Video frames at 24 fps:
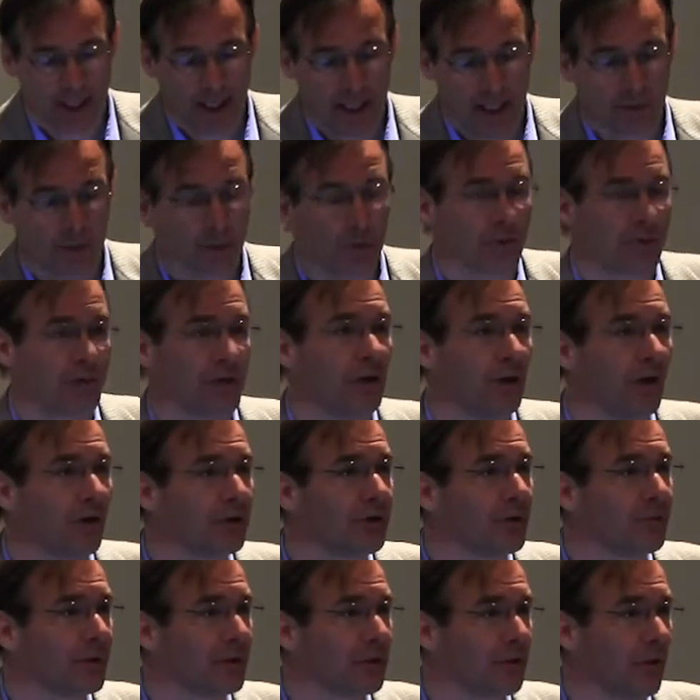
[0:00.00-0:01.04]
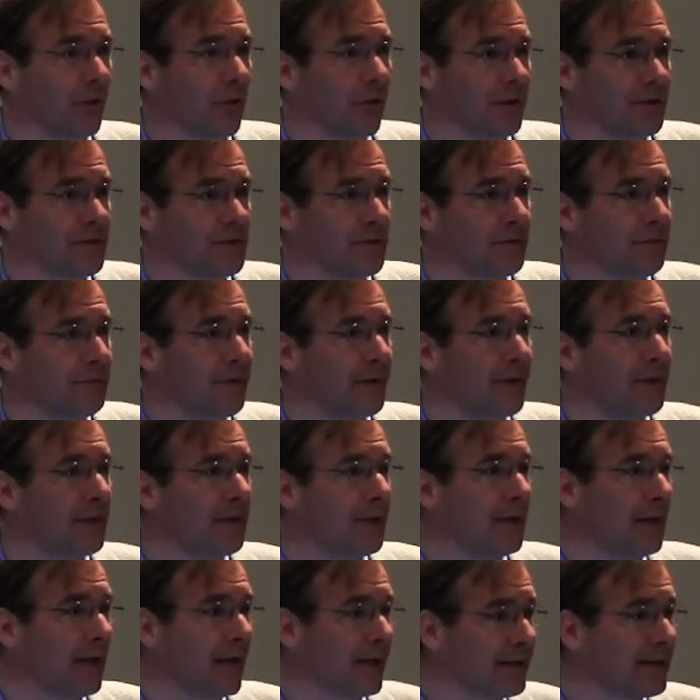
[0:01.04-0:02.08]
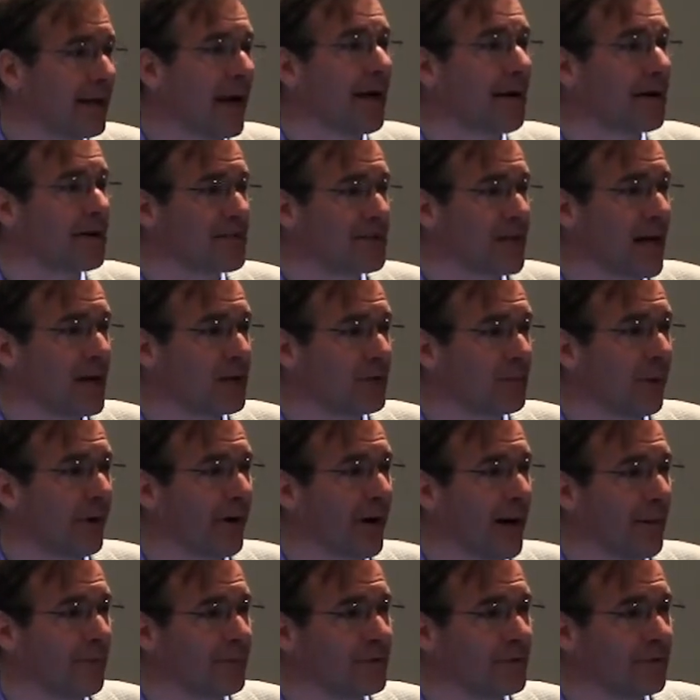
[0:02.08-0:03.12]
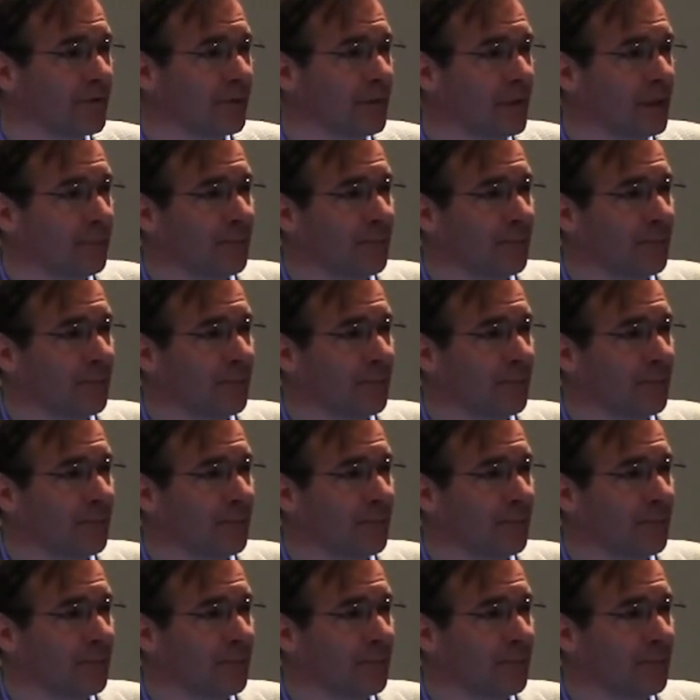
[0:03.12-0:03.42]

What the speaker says: And of course, the ultimate goal is to fit entire seismograms.